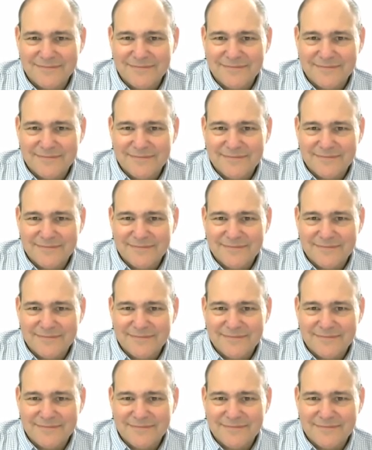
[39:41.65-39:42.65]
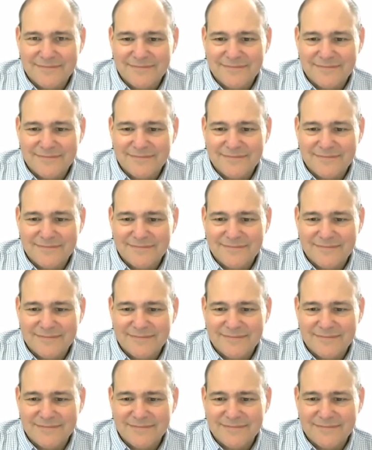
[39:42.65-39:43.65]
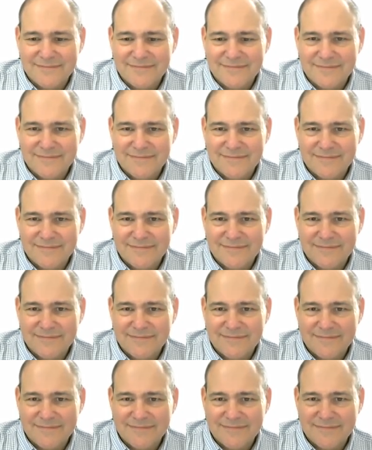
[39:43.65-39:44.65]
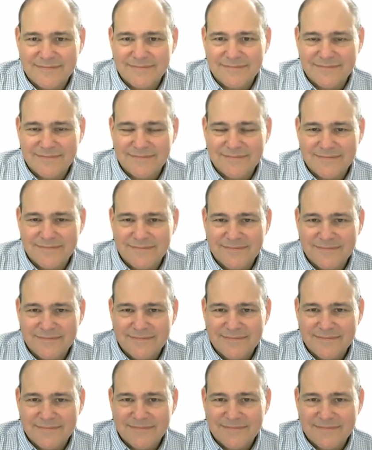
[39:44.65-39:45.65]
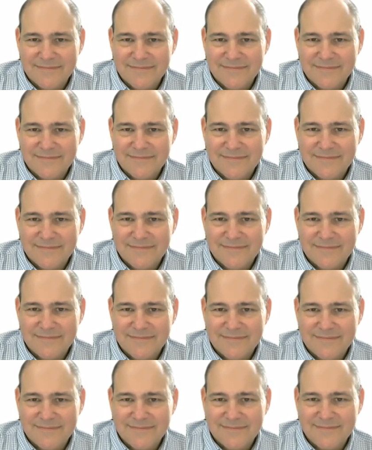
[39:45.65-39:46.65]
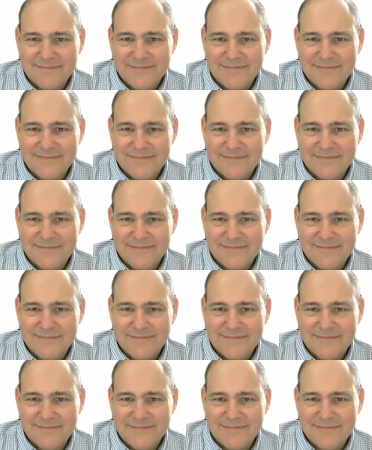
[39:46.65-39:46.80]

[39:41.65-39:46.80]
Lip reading: [no speech]